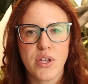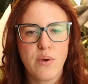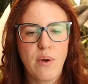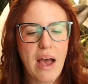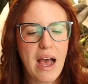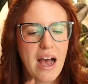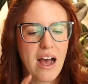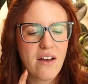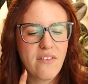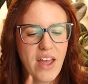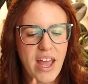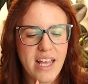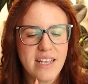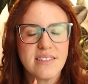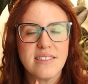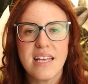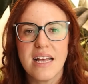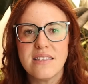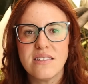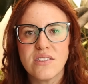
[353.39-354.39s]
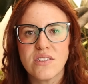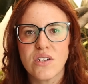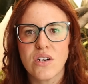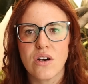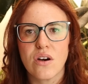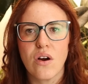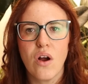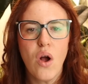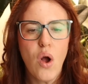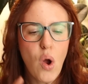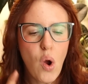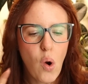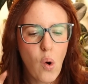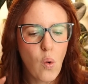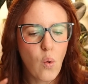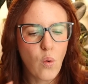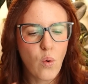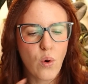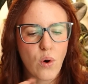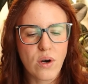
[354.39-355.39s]
you have a sensor
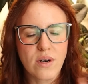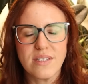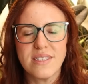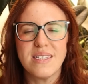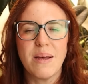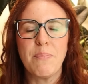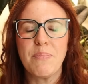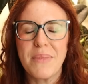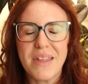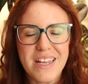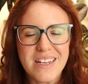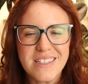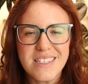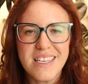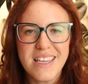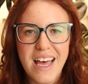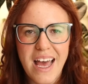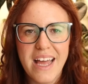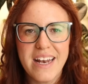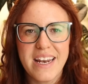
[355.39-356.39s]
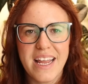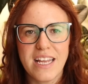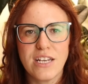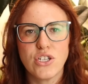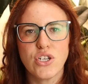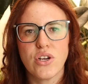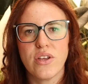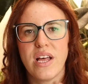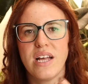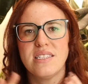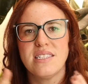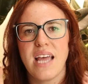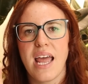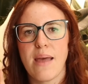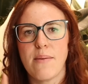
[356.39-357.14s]
or something to that nature that's